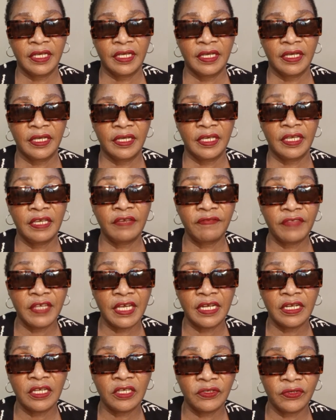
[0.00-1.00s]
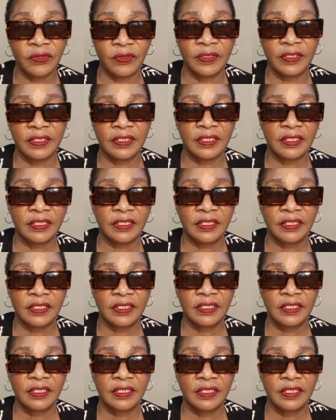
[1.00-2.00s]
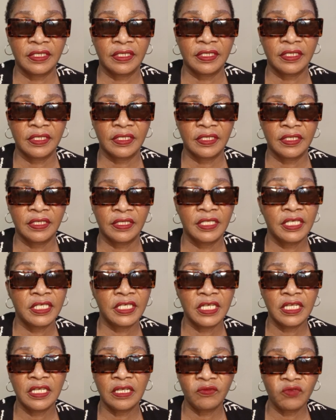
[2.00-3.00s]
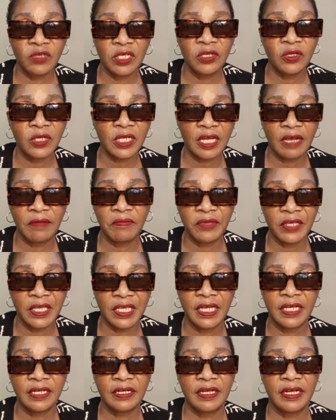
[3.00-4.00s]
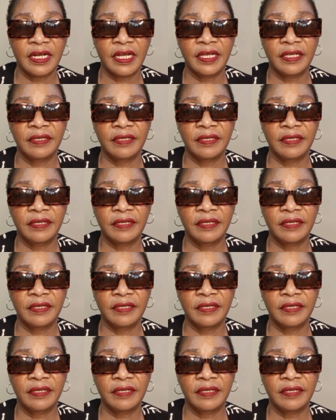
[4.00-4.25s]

If there are reasons, the children will not come here and cry.